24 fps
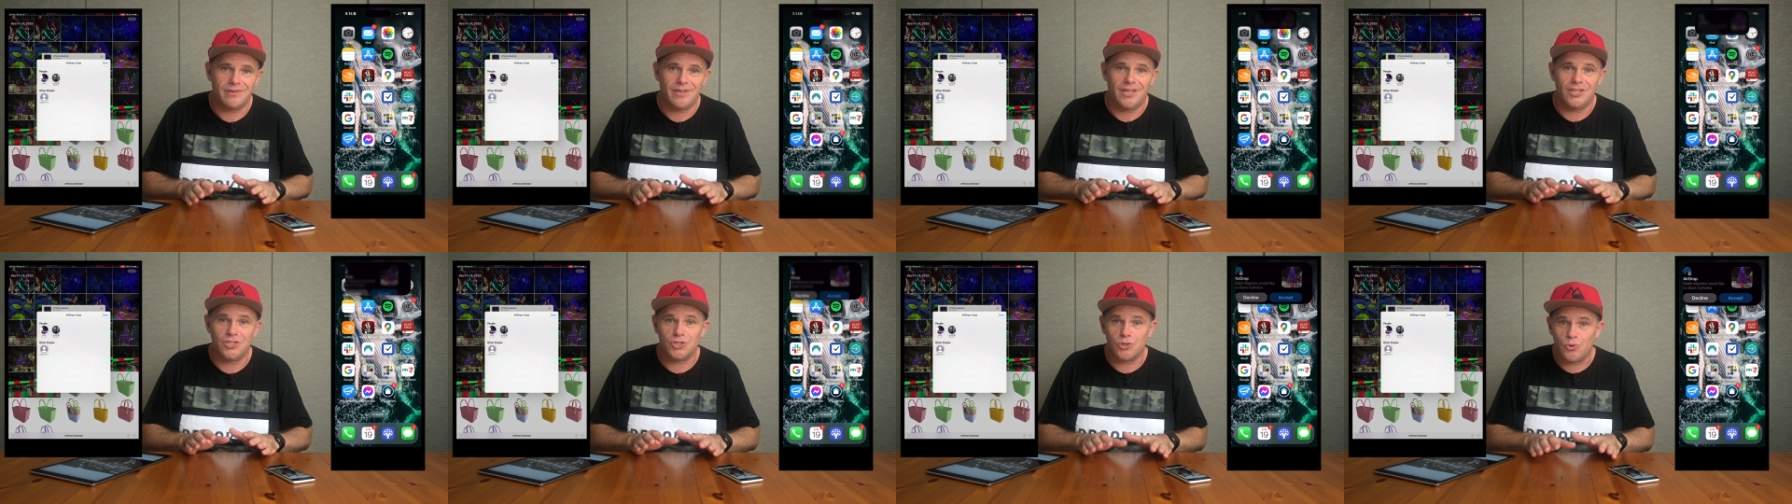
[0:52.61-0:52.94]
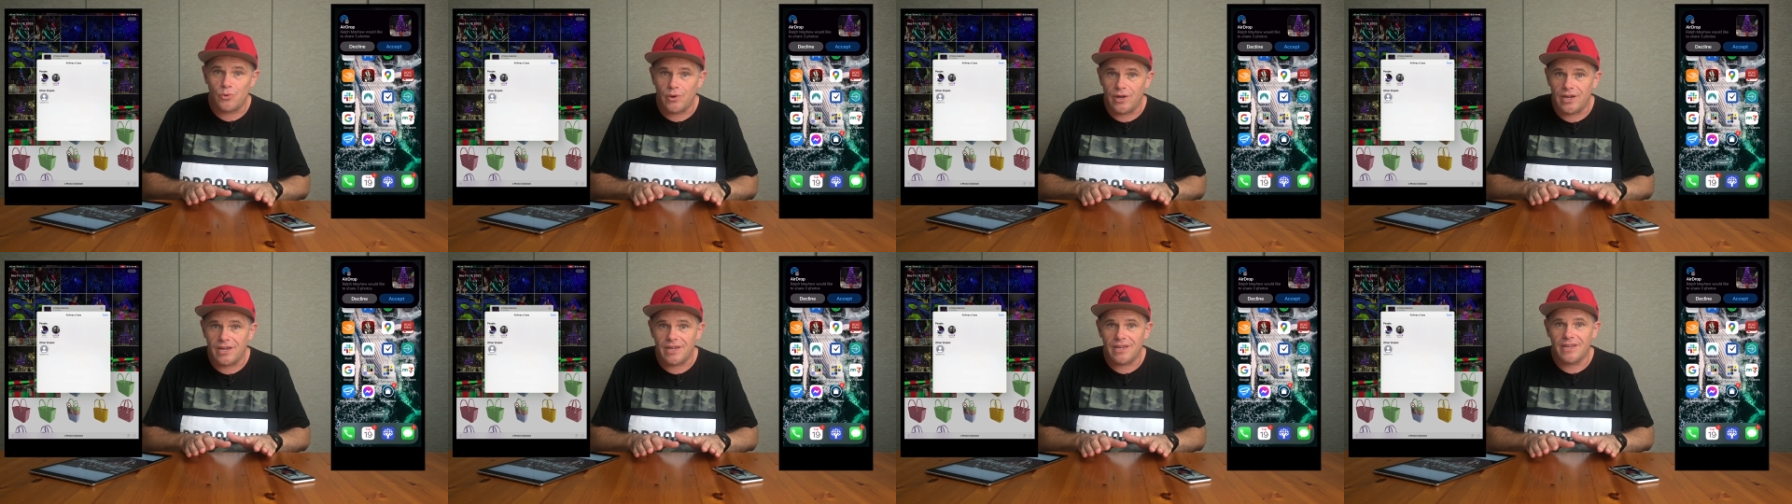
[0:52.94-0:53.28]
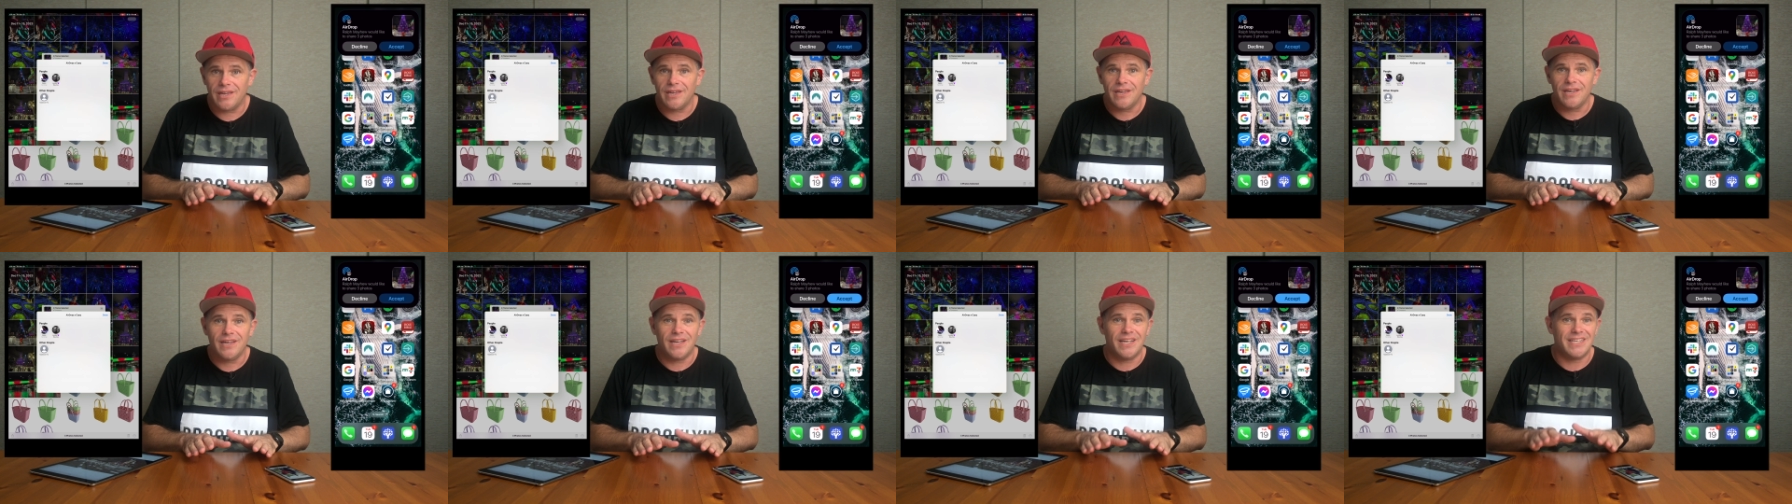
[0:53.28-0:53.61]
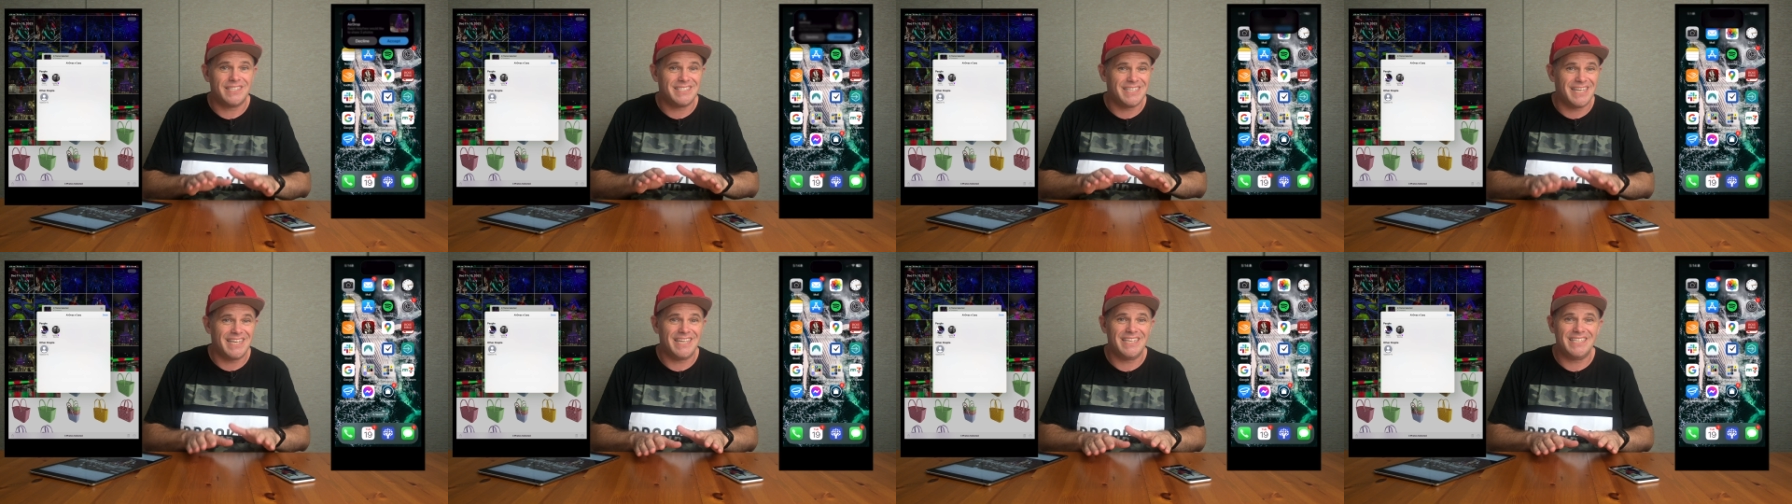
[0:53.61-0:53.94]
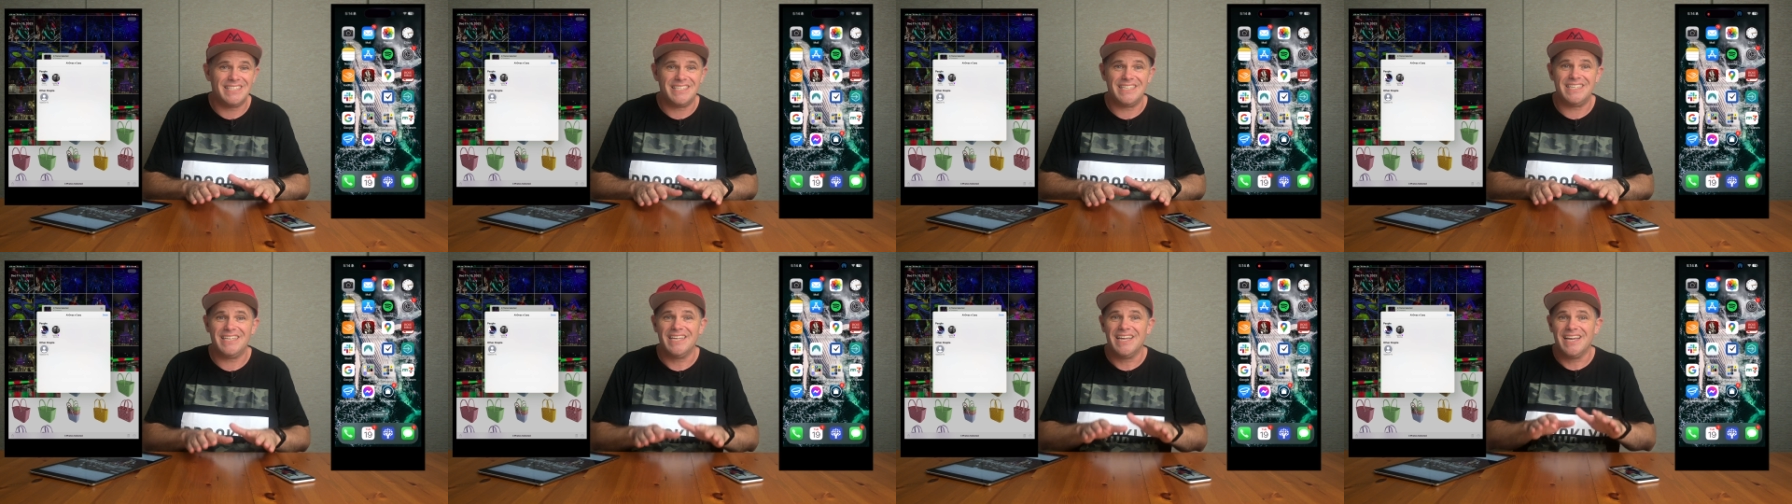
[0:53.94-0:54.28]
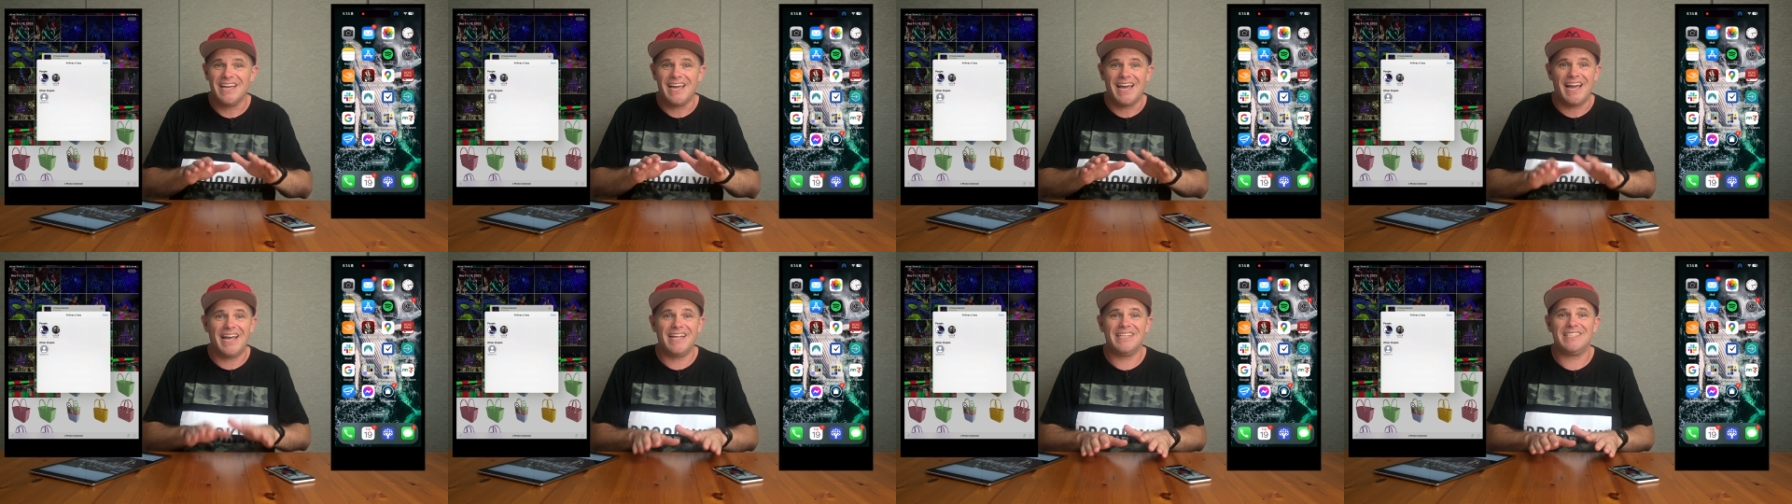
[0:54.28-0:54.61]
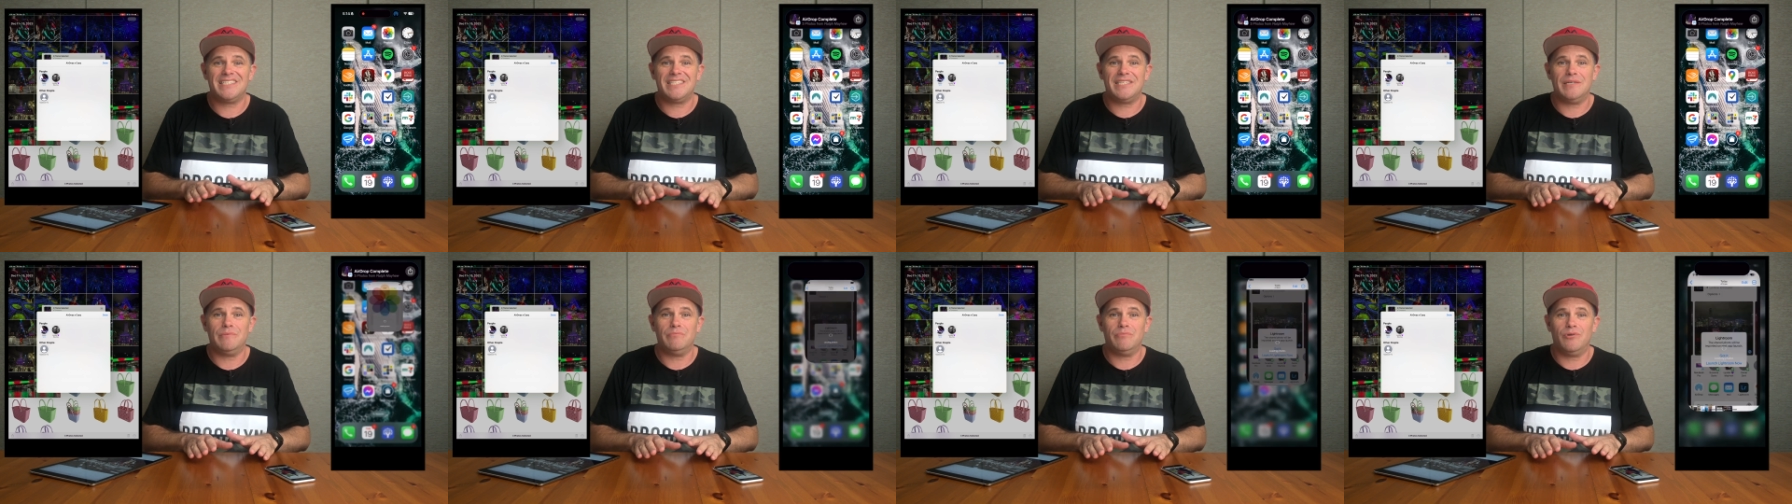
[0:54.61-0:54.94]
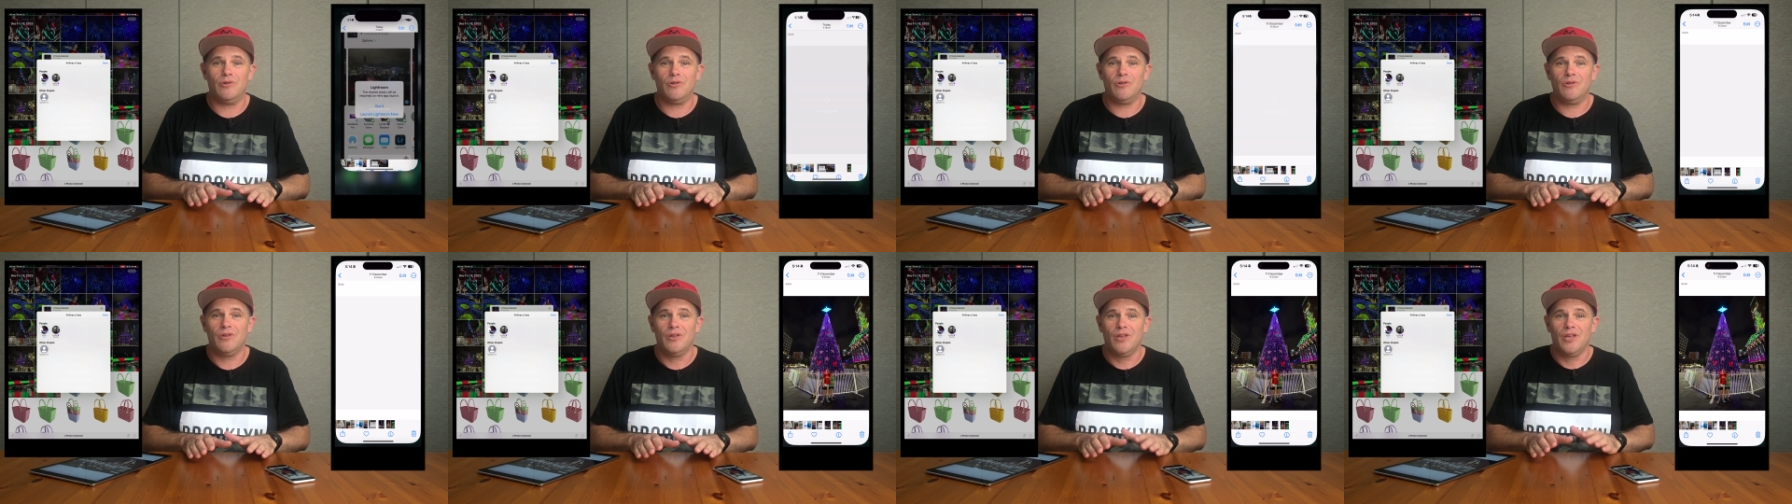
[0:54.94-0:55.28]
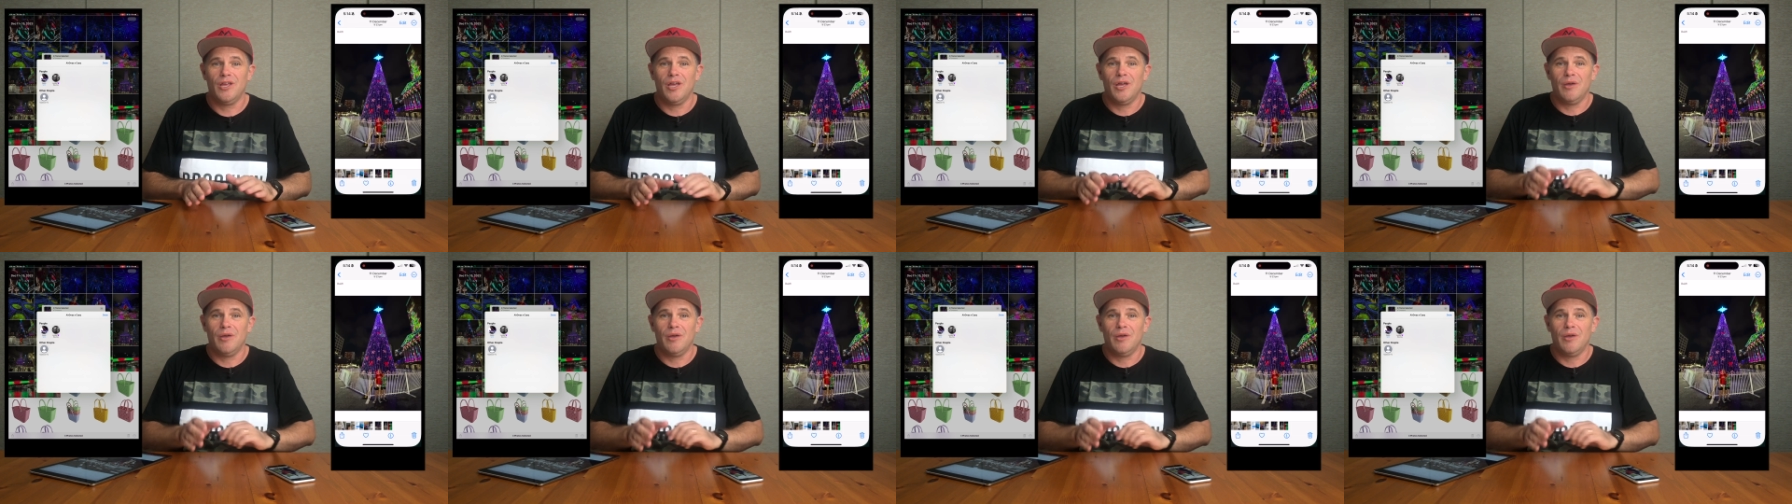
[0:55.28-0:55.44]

It's quick, it's easy and simple.